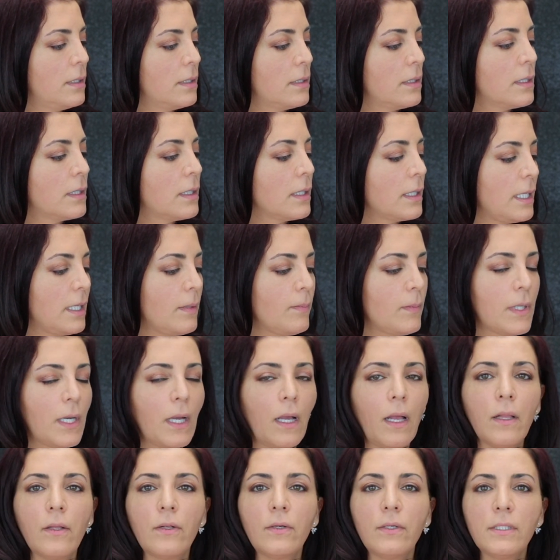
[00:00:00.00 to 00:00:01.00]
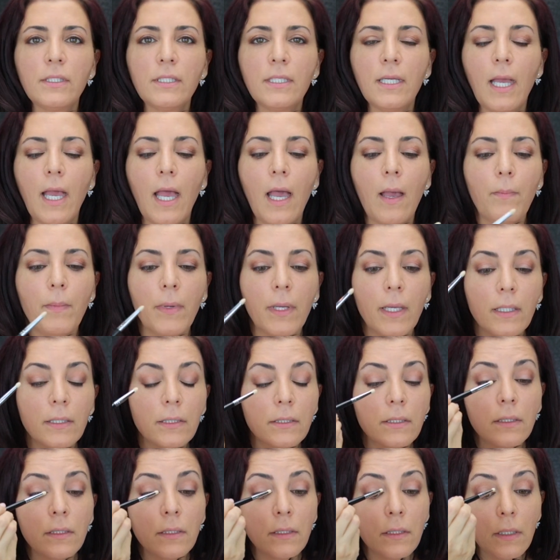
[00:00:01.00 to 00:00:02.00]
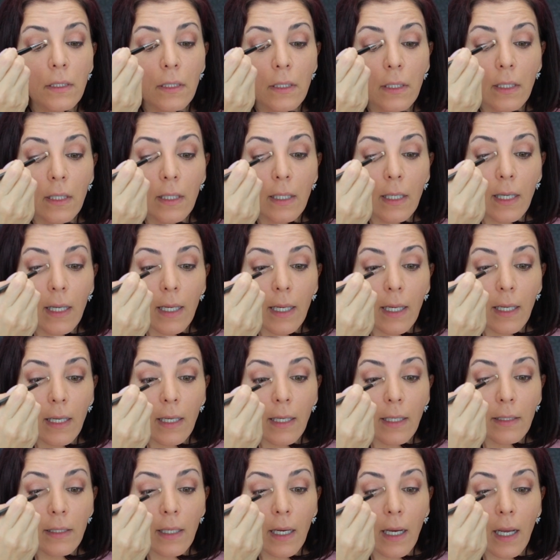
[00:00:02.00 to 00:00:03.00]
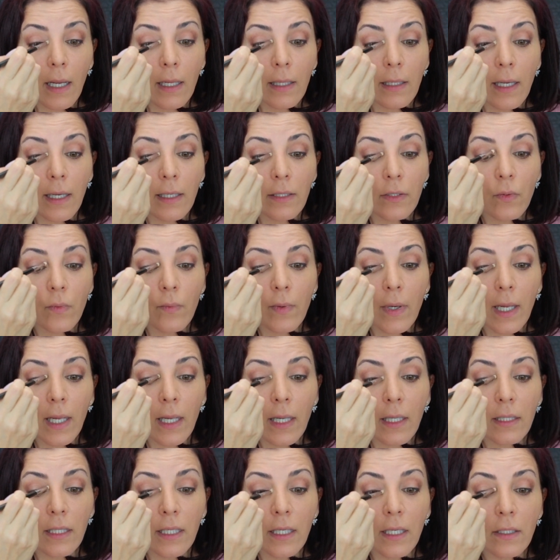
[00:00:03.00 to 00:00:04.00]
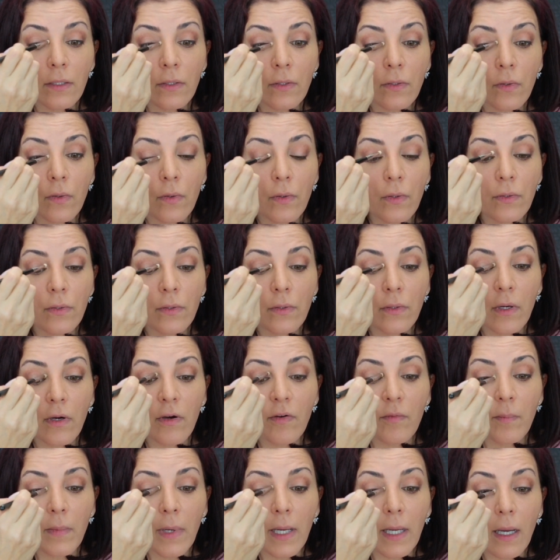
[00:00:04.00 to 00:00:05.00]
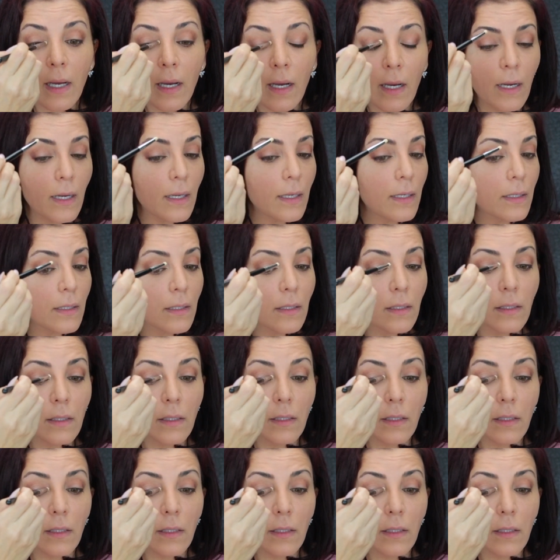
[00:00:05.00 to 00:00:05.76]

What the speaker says: the Gleam color, tap it, and highlight away the inner corner of my eye.